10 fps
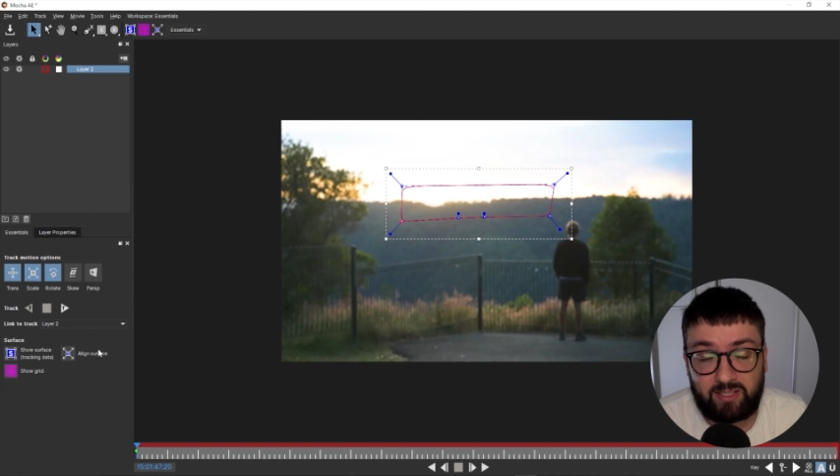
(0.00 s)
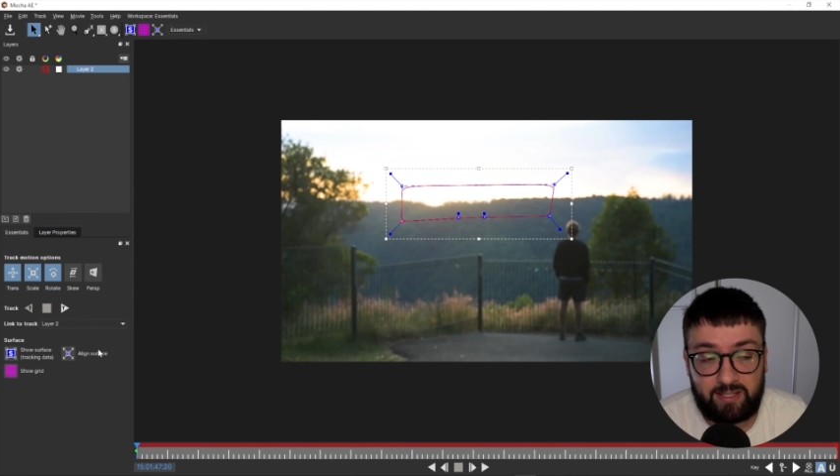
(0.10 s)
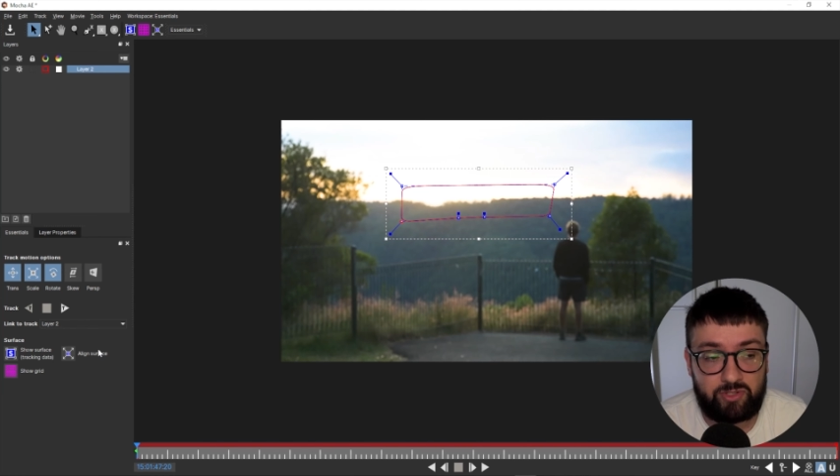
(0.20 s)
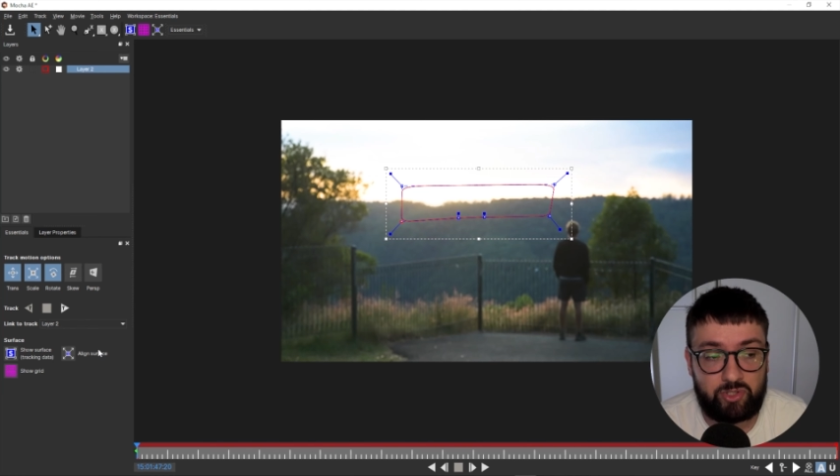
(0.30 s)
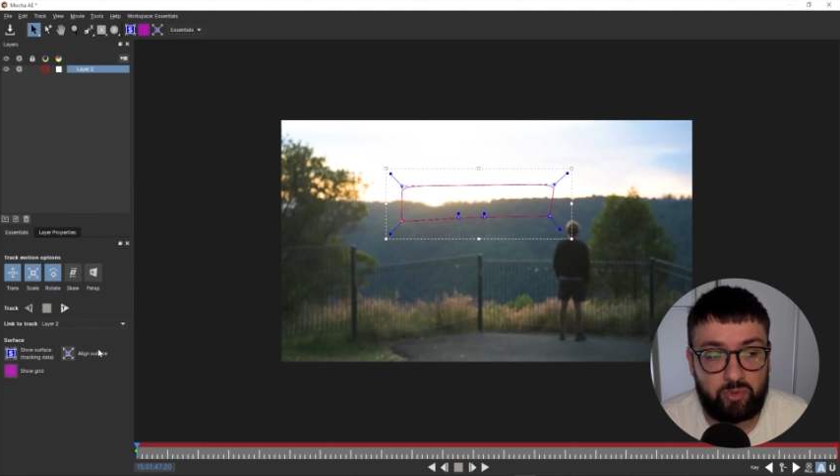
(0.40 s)

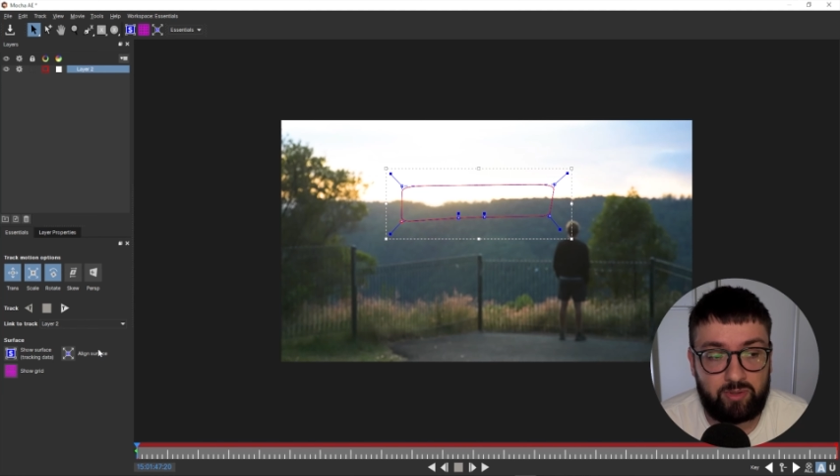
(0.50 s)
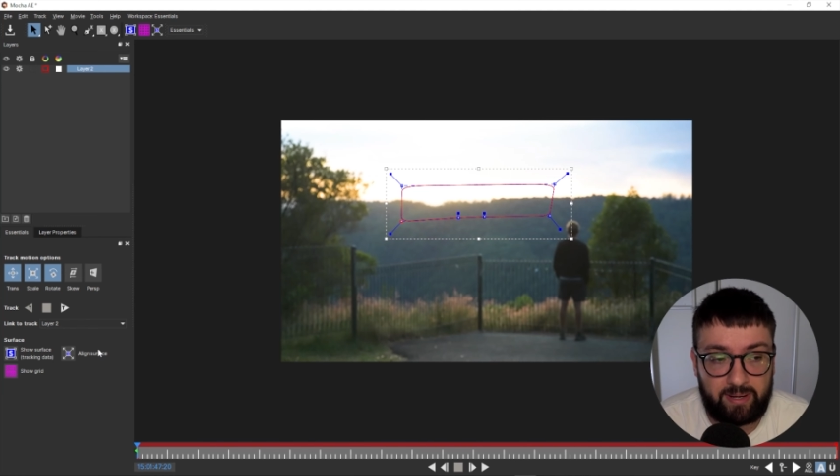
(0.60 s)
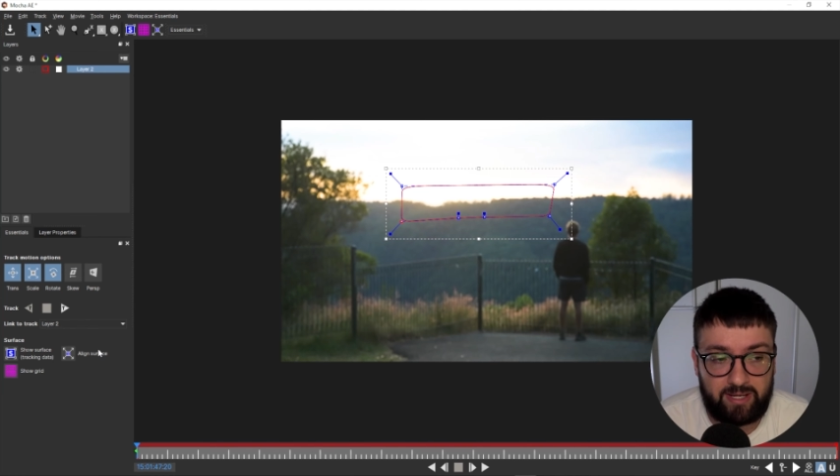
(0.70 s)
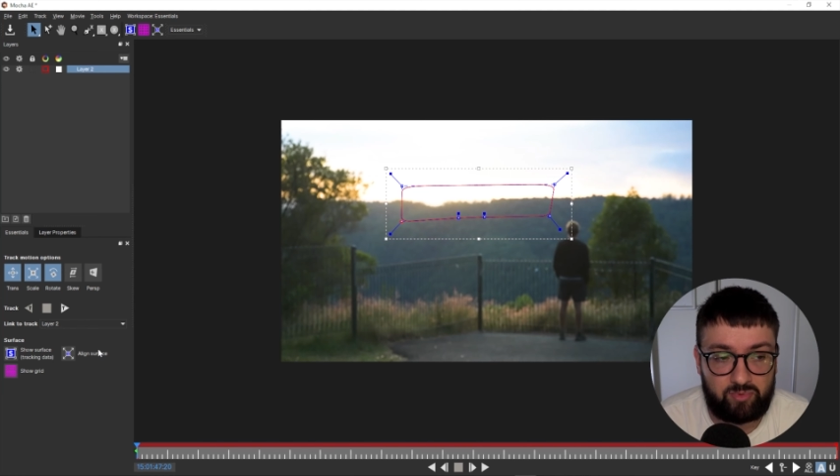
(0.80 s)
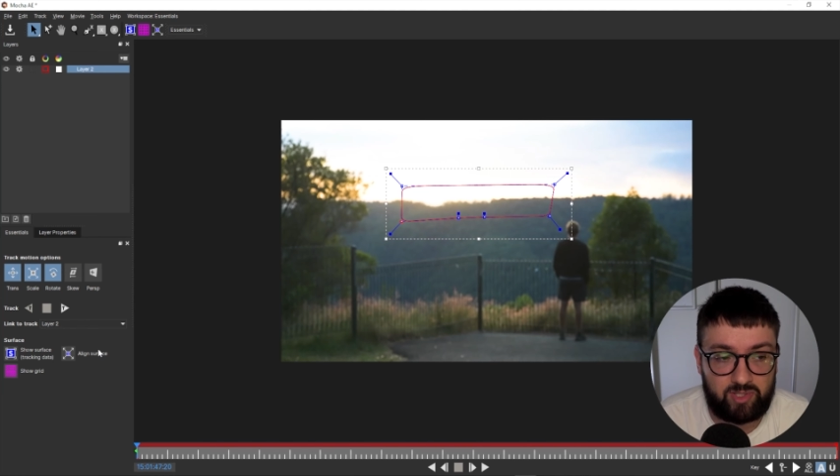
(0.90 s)
gives you the
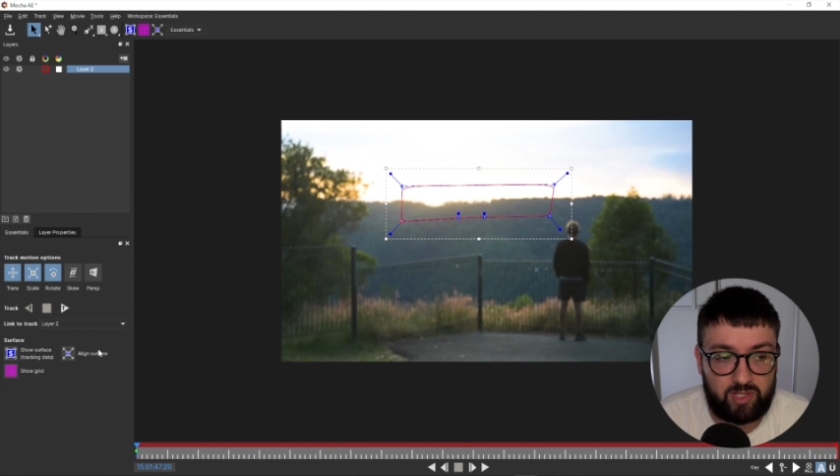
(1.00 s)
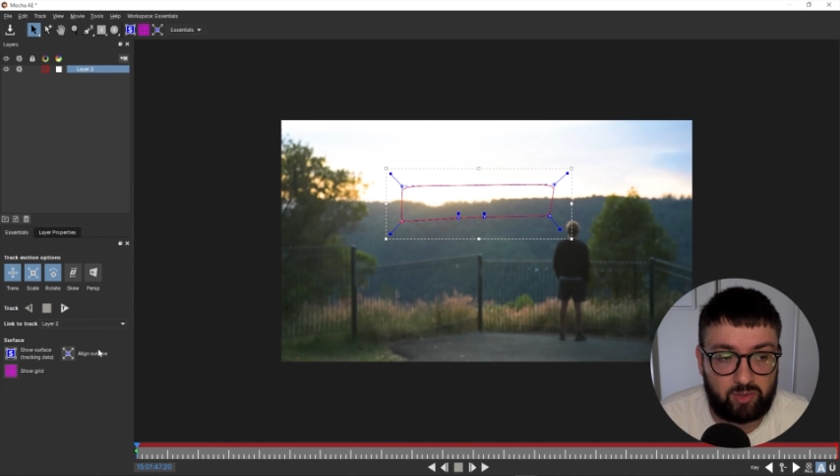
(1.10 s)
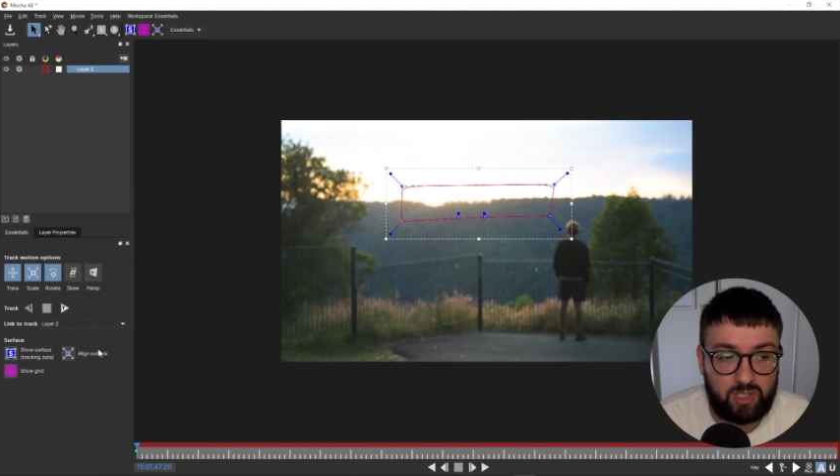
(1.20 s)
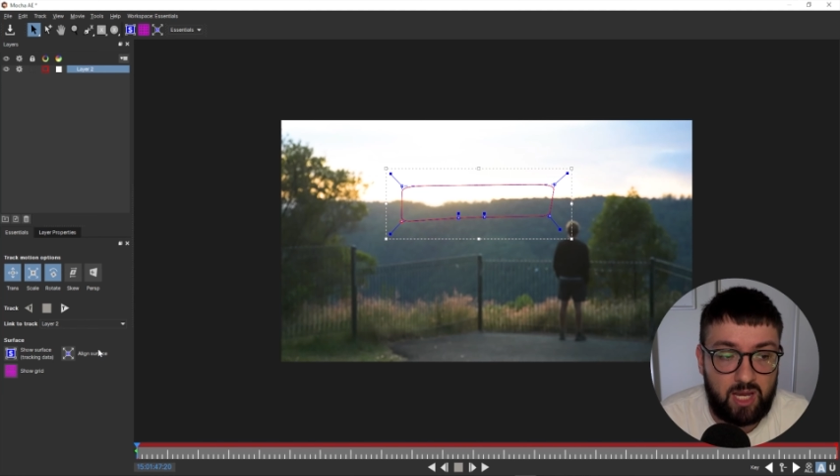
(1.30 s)
best result.